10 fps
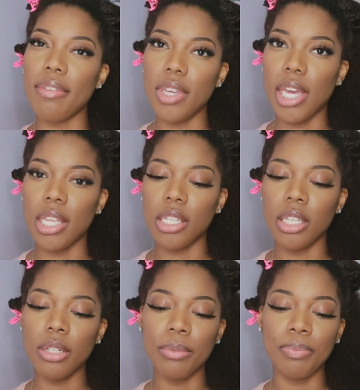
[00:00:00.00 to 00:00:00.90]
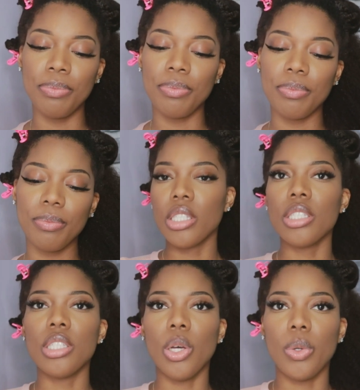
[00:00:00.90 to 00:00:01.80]
heavy-handed.
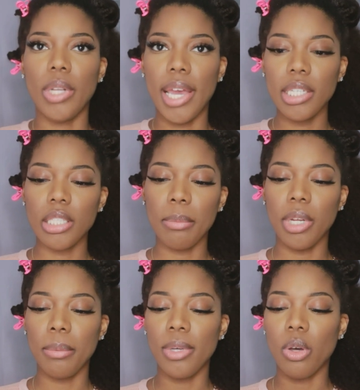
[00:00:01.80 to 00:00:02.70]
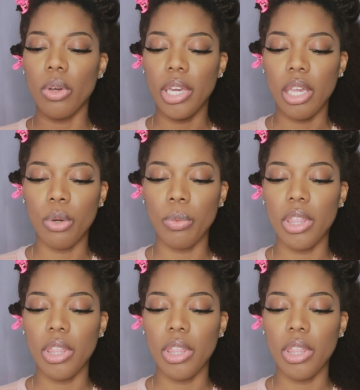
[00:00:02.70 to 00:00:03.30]
So next, I'm going to be going in